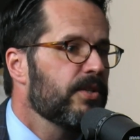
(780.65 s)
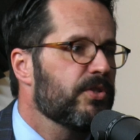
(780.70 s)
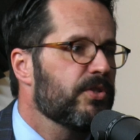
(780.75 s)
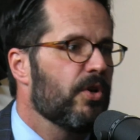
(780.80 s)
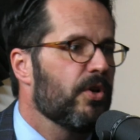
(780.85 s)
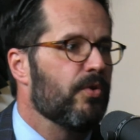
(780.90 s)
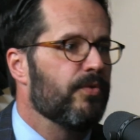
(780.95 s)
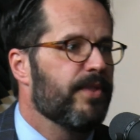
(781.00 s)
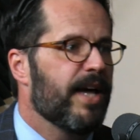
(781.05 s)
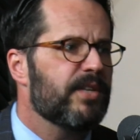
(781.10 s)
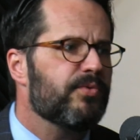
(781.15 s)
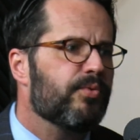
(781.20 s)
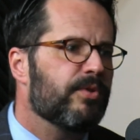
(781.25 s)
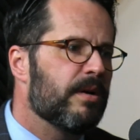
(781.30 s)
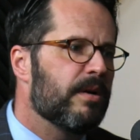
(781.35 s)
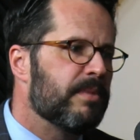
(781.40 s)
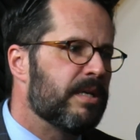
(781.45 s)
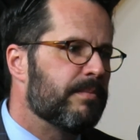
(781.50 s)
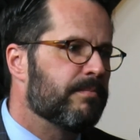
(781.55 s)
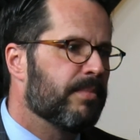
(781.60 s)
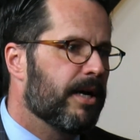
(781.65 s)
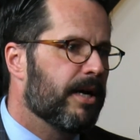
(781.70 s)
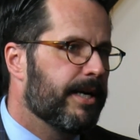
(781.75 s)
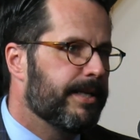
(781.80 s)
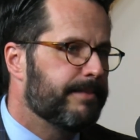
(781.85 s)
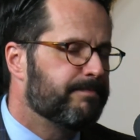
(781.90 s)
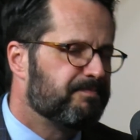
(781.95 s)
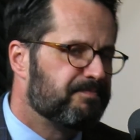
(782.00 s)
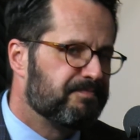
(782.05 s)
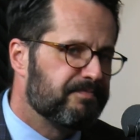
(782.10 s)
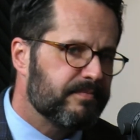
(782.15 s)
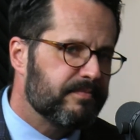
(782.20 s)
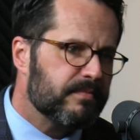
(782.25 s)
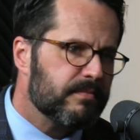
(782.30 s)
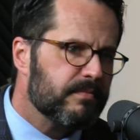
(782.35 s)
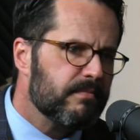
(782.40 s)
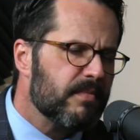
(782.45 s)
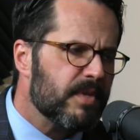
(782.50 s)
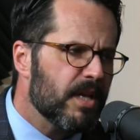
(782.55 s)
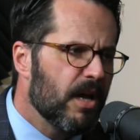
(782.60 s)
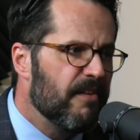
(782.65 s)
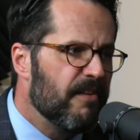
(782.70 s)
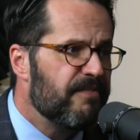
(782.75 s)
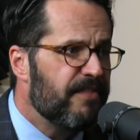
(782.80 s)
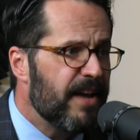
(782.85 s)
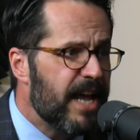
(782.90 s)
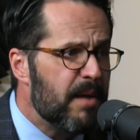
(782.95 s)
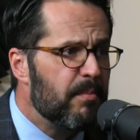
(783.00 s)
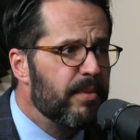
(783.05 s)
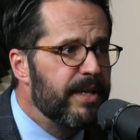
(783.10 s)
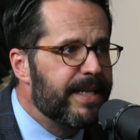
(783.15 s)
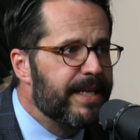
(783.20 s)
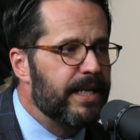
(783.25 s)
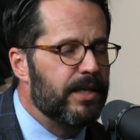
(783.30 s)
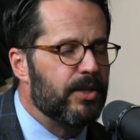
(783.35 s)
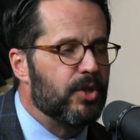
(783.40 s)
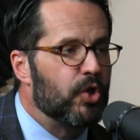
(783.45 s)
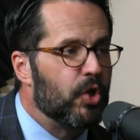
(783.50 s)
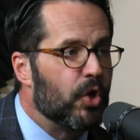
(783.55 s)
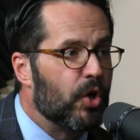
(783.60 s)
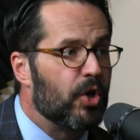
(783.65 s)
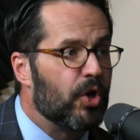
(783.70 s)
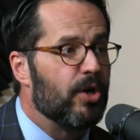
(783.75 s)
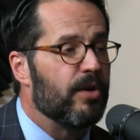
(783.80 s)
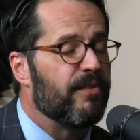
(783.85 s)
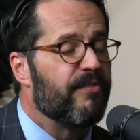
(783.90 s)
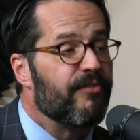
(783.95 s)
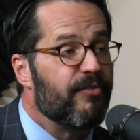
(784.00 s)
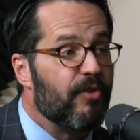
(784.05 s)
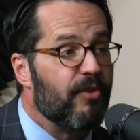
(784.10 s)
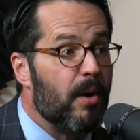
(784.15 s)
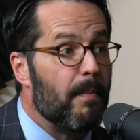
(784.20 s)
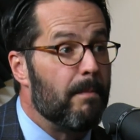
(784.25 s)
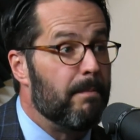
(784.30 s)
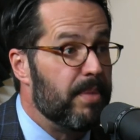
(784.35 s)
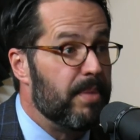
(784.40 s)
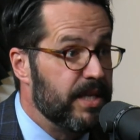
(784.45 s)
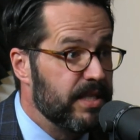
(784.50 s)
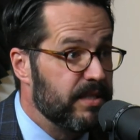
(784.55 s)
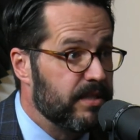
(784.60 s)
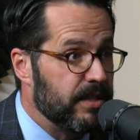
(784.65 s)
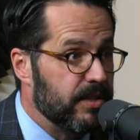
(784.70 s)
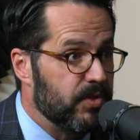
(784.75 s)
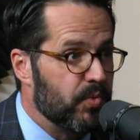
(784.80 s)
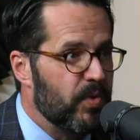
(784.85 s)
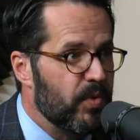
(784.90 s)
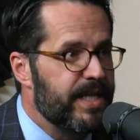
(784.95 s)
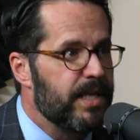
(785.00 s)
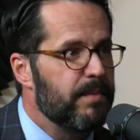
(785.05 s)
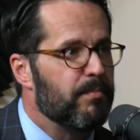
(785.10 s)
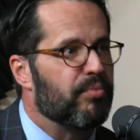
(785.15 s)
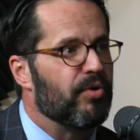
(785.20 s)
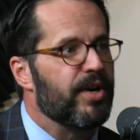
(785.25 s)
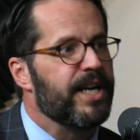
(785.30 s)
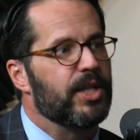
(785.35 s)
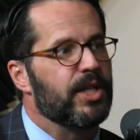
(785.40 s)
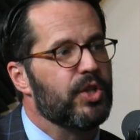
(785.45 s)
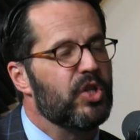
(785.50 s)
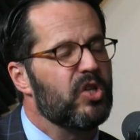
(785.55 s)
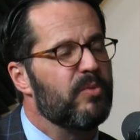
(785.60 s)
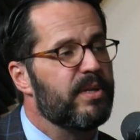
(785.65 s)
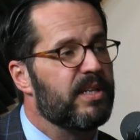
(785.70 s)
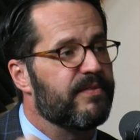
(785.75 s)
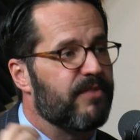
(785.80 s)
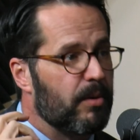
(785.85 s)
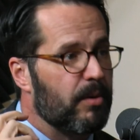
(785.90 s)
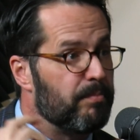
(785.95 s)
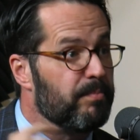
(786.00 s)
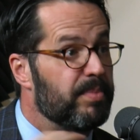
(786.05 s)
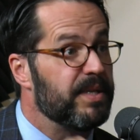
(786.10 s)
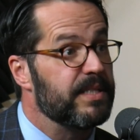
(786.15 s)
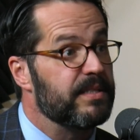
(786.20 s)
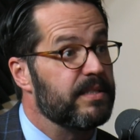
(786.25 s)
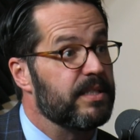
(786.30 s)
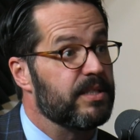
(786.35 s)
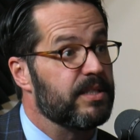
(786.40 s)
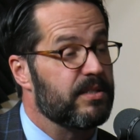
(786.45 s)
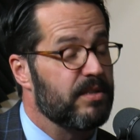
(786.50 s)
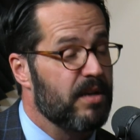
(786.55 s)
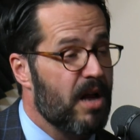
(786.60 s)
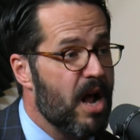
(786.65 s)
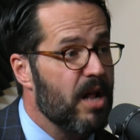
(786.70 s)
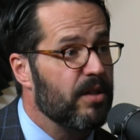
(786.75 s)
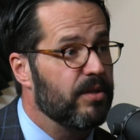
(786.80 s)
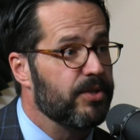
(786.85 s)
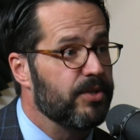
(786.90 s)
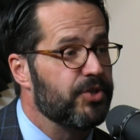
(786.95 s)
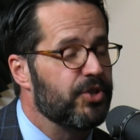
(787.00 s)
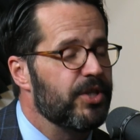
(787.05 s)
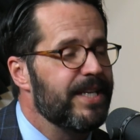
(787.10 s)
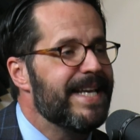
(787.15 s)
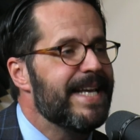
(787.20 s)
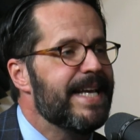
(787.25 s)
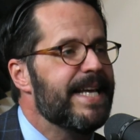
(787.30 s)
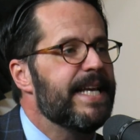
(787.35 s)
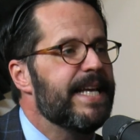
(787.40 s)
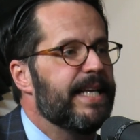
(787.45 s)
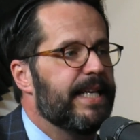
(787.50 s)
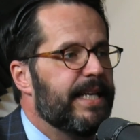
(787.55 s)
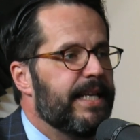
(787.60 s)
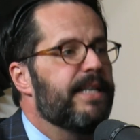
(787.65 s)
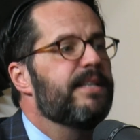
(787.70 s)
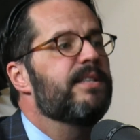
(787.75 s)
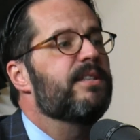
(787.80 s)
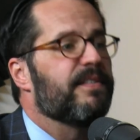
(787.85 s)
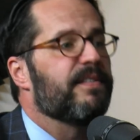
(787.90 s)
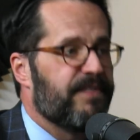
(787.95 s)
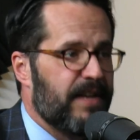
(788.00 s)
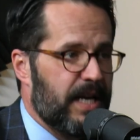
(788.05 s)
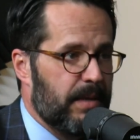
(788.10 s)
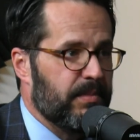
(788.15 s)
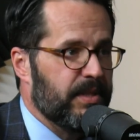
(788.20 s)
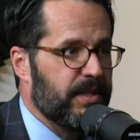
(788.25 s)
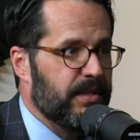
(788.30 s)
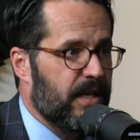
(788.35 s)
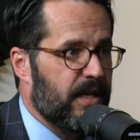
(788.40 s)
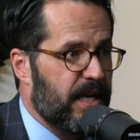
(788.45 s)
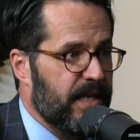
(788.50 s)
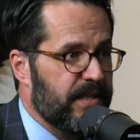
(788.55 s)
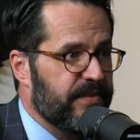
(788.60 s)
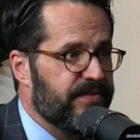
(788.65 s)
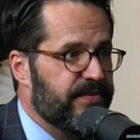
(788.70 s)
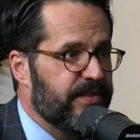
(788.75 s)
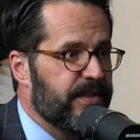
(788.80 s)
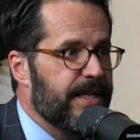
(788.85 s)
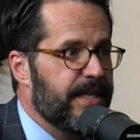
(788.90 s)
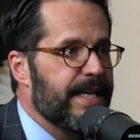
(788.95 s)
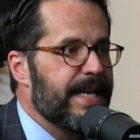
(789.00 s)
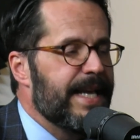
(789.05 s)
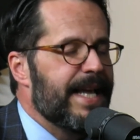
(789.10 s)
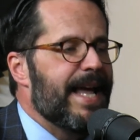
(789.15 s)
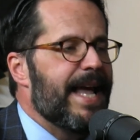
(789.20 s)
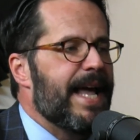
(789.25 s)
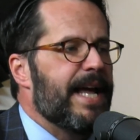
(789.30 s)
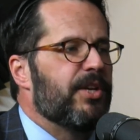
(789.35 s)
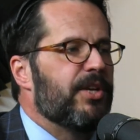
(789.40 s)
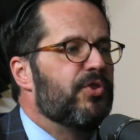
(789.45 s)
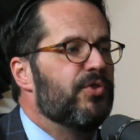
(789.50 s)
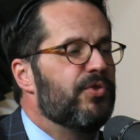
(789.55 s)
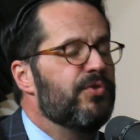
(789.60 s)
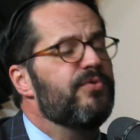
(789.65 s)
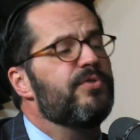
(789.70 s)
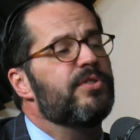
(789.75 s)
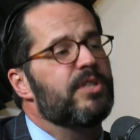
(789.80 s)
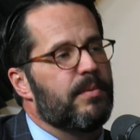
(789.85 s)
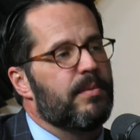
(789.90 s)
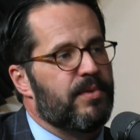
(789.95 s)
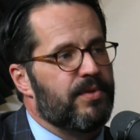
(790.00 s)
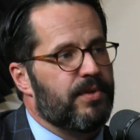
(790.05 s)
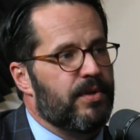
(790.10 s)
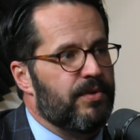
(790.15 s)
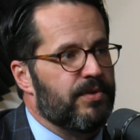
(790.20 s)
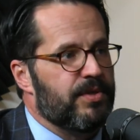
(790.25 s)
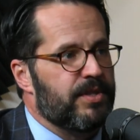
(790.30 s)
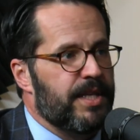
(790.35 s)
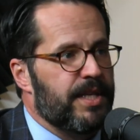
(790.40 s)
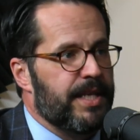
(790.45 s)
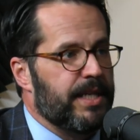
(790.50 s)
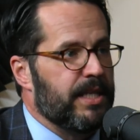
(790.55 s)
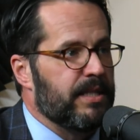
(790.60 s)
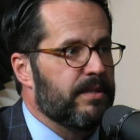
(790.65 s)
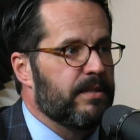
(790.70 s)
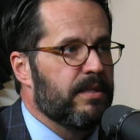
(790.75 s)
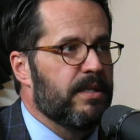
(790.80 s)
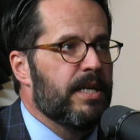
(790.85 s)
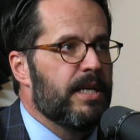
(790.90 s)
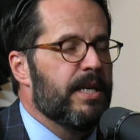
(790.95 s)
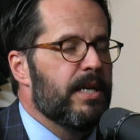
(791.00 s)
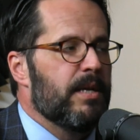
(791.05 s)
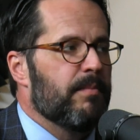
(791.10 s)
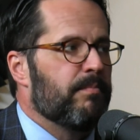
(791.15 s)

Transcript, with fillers: So that's what I mean by a family can learn from business. We can bring a little bit of our business knowledge into family life and use some of those things